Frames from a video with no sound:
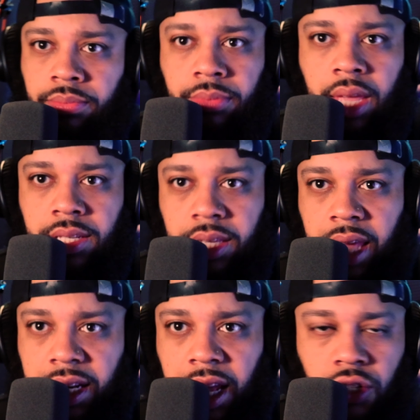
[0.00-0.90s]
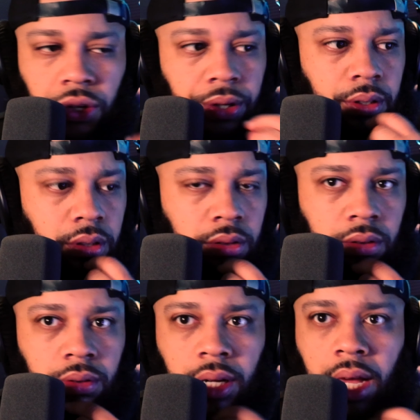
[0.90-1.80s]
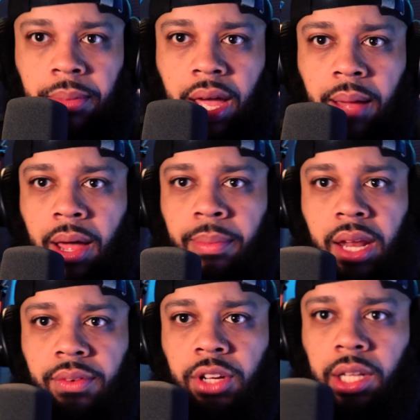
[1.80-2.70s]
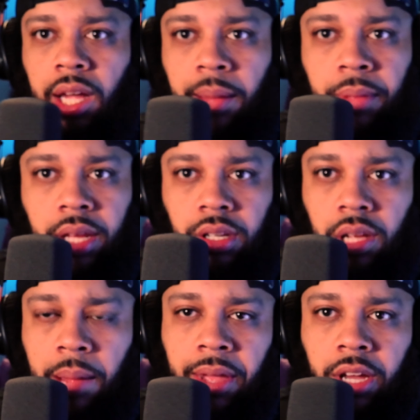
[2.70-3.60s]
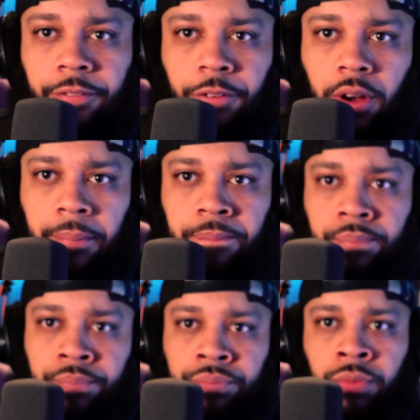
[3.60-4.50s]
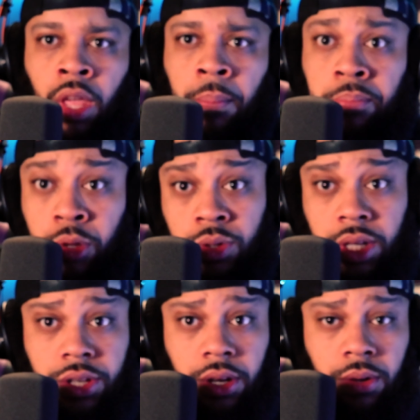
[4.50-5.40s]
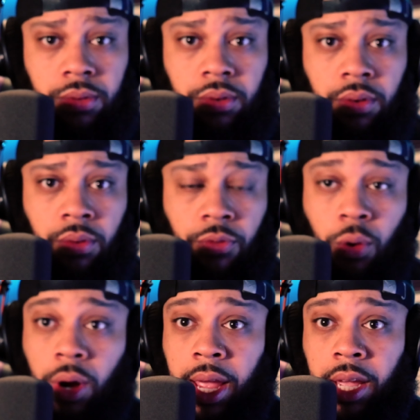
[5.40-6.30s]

things of that nature. I'm not even gonna lie. I'm not gonna front. Music too, for